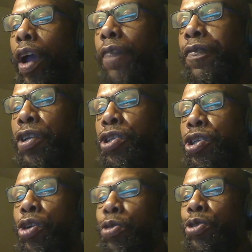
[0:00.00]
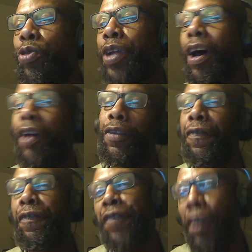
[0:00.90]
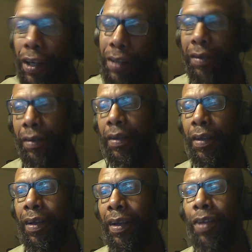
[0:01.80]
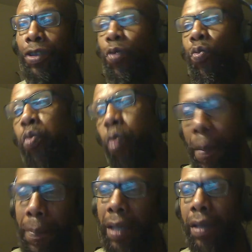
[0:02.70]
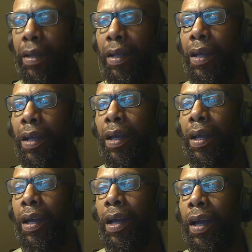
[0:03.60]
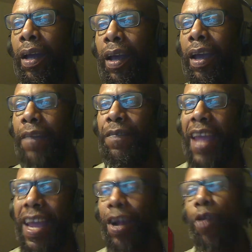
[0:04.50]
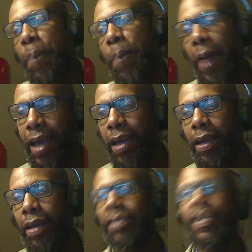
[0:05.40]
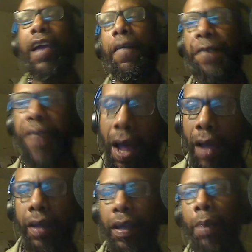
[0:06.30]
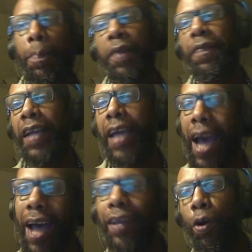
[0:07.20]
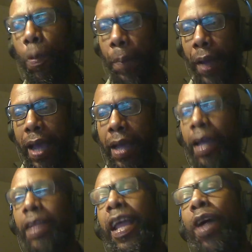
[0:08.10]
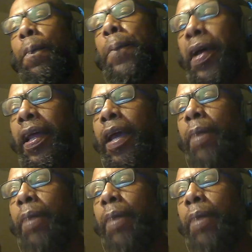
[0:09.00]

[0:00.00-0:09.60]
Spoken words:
Or if the shoe's on the other foot, the women, if they don't pay, they're fine. But if the guy don't pay, they're going to put